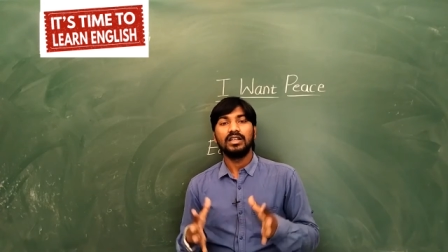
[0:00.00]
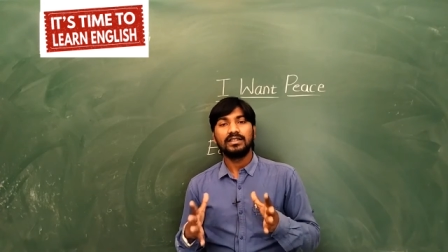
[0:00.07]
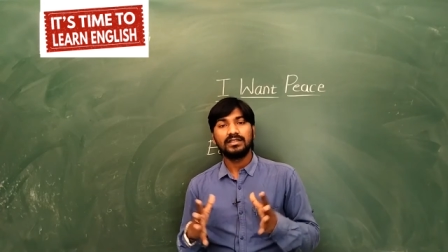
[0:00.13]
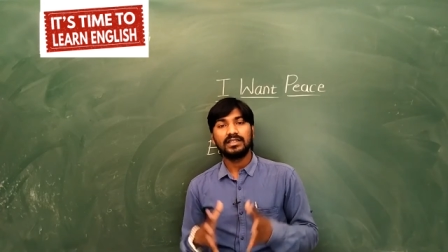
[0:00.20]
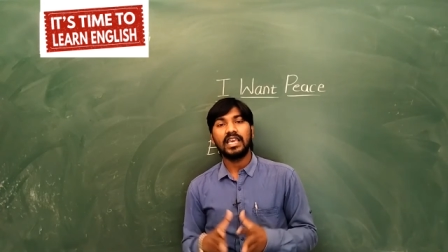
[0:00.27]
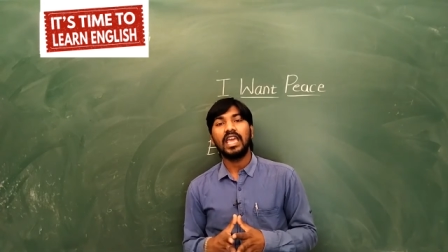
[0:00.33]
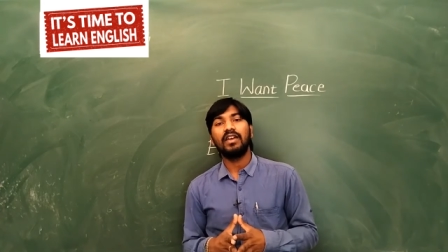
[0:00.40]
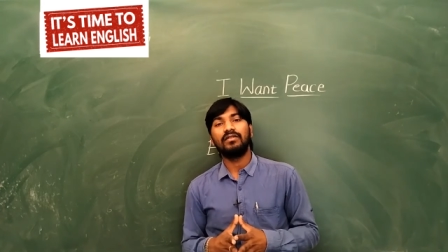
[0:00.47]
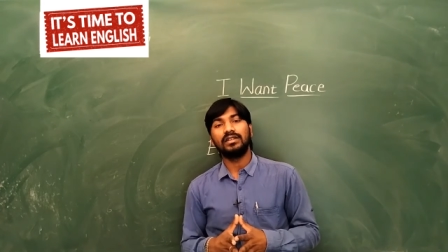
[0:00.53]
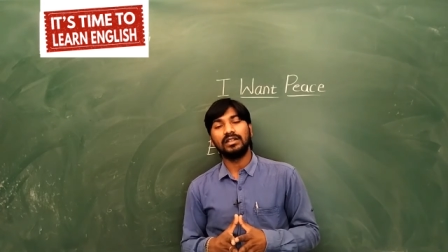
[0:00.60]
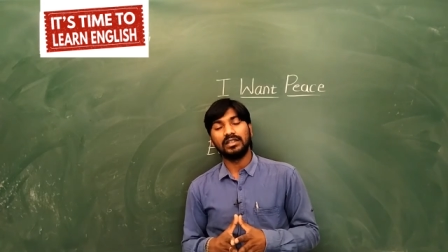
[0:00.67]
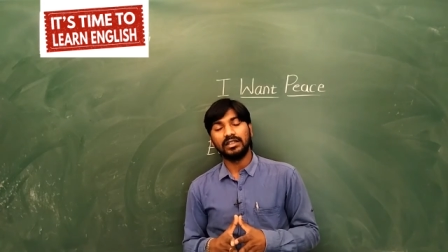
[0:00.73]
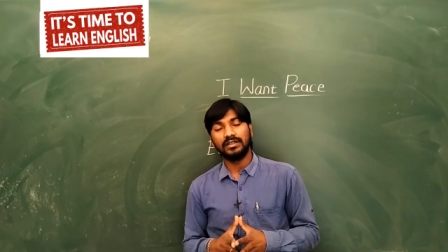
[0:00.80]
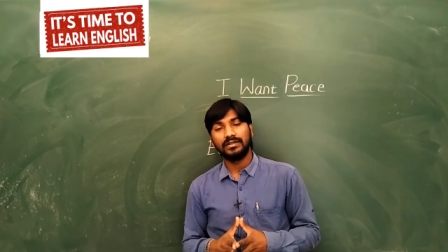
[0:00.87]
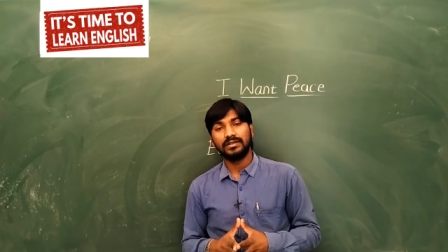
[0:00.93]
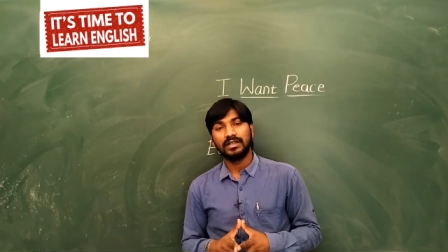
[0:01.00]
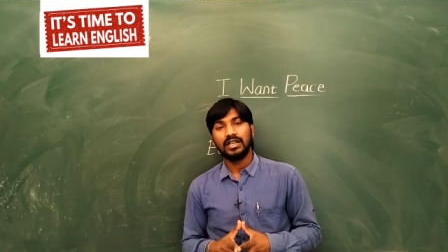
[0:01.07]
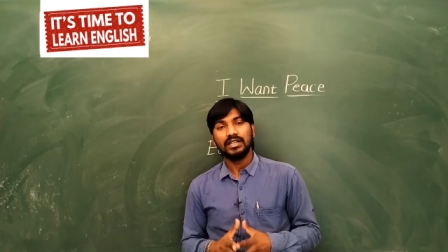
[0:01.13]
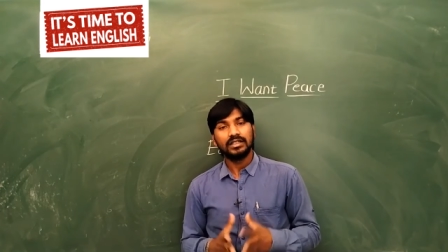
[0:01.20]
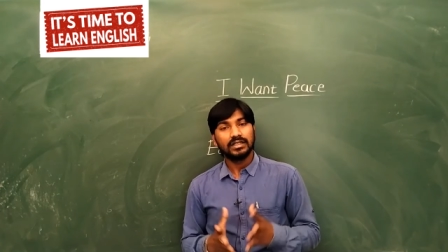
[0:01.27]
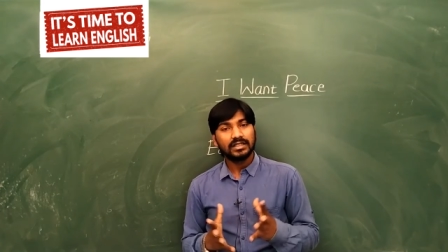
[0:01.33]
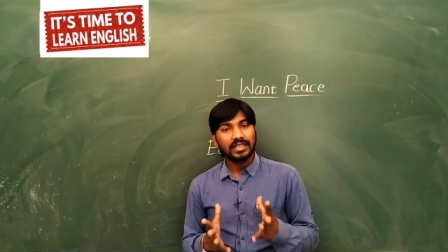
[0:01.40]
Save
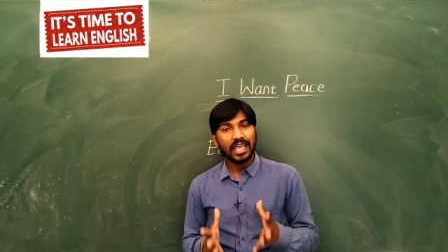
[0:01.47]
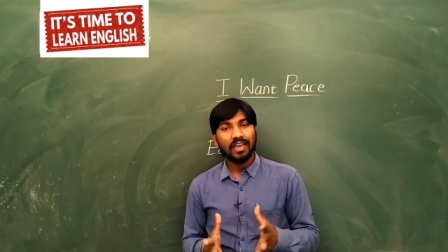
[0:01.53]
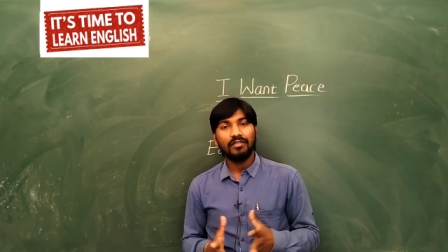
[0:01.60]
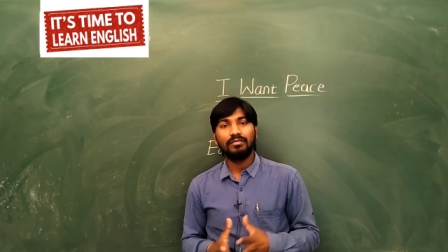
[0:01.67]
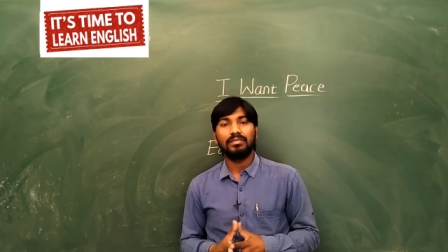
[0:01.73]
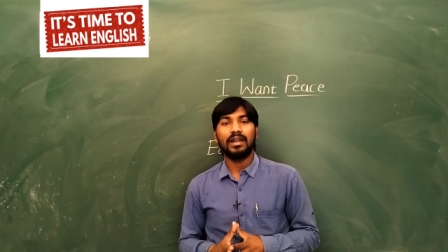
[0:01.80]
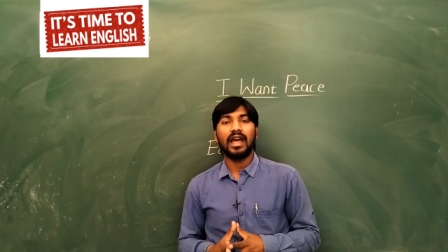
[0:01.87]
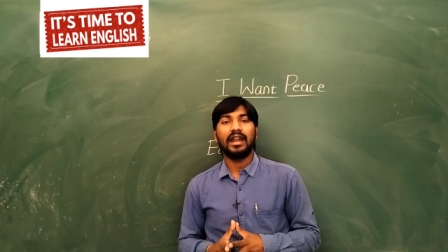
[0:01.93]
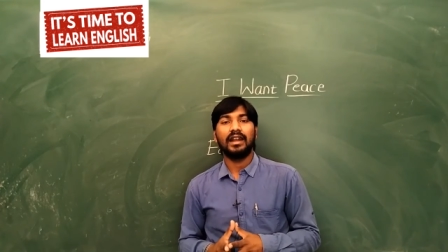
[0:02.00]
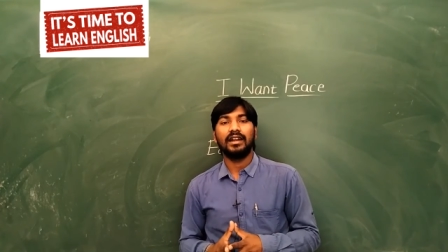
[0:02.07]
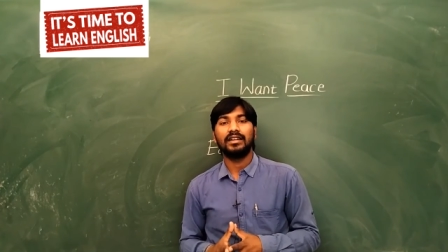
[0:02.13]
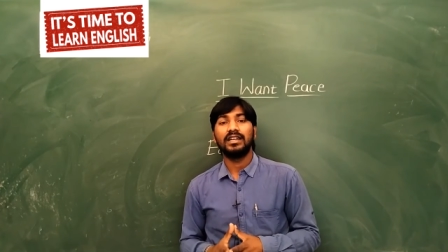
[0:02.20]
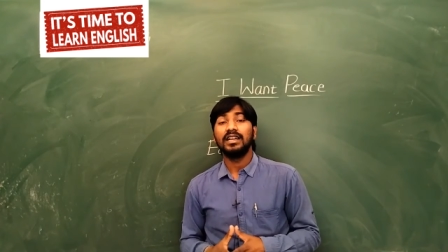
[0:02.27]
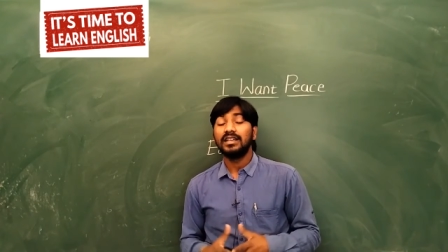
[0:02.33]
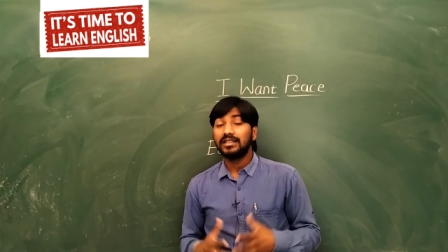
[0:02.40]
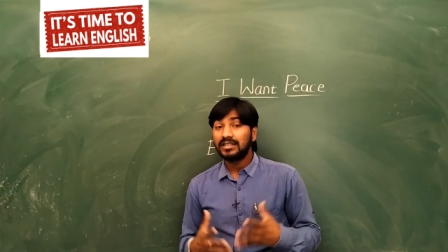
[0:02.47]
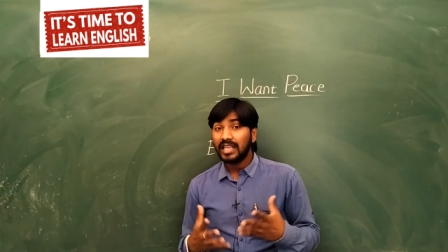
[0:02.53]
earth, save planet,